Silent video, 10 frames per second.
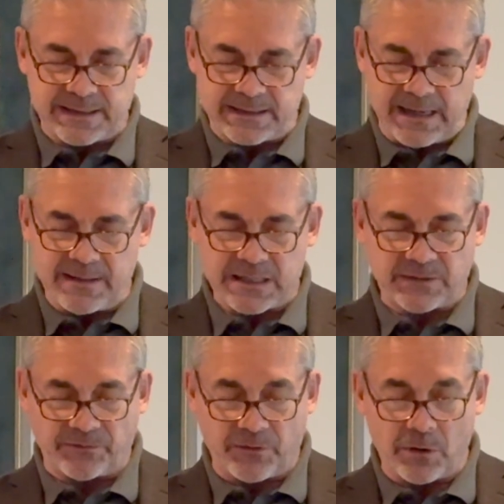see this
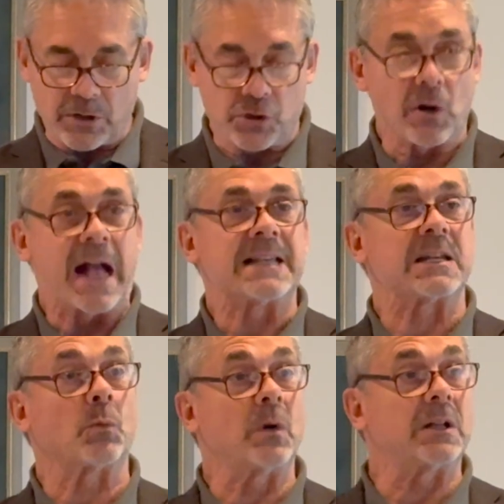furniture as
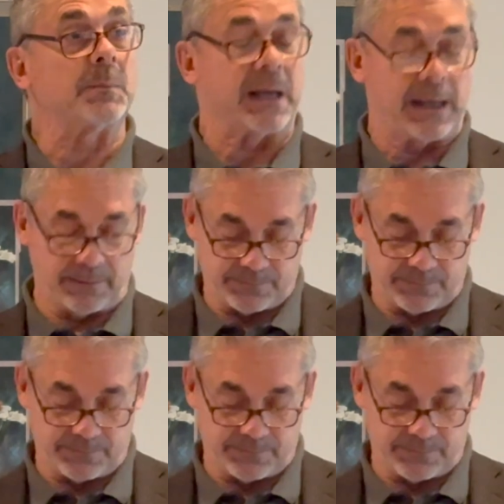it will be,